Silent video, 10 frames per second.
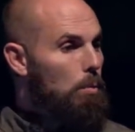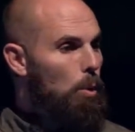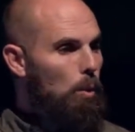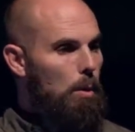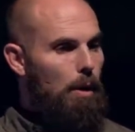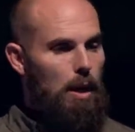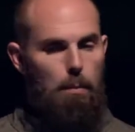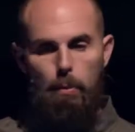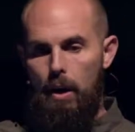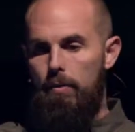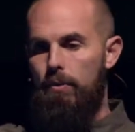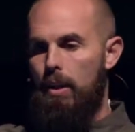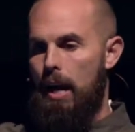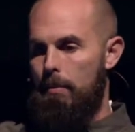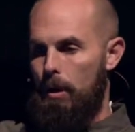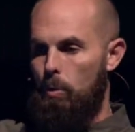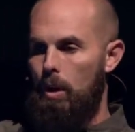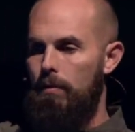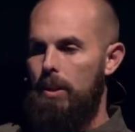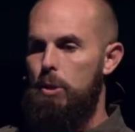But what about a prayerful habit? One
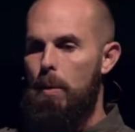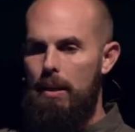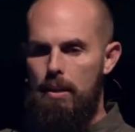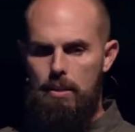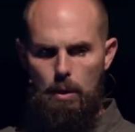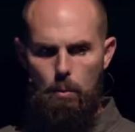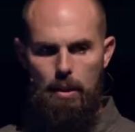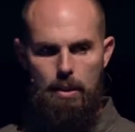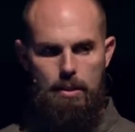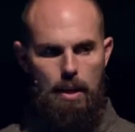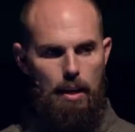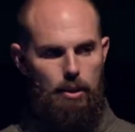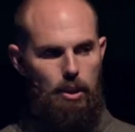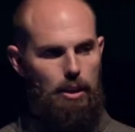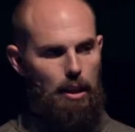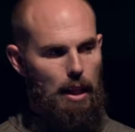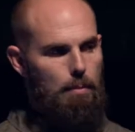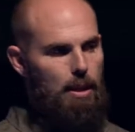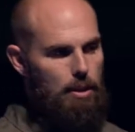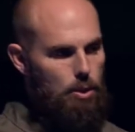of expectancy, one that's not just
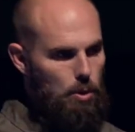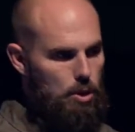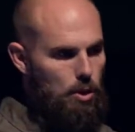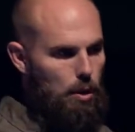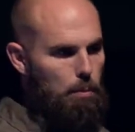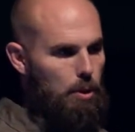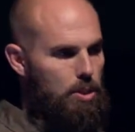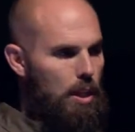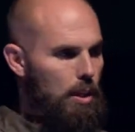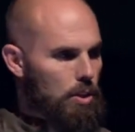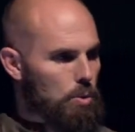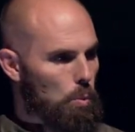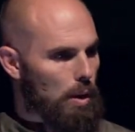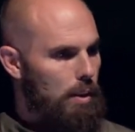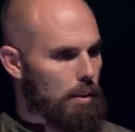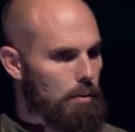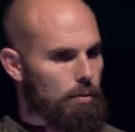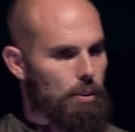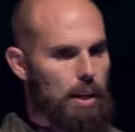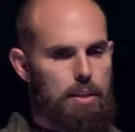limited to a certain percentage, one that
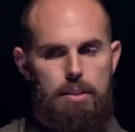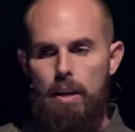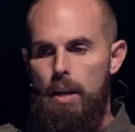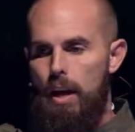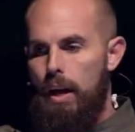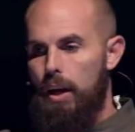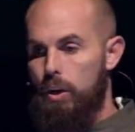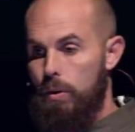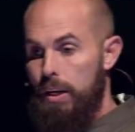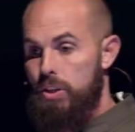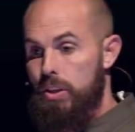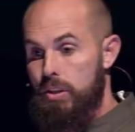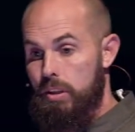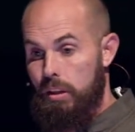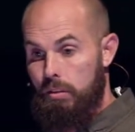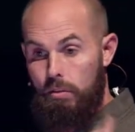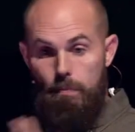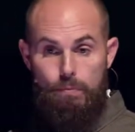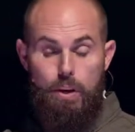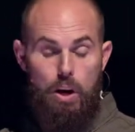reflects a gracious and
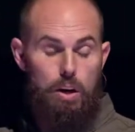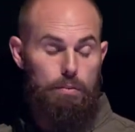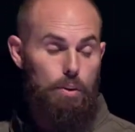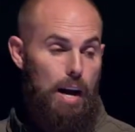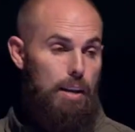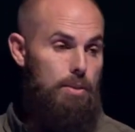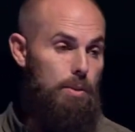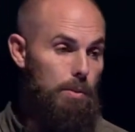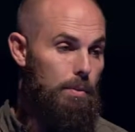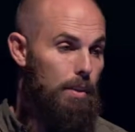heart of gratitude.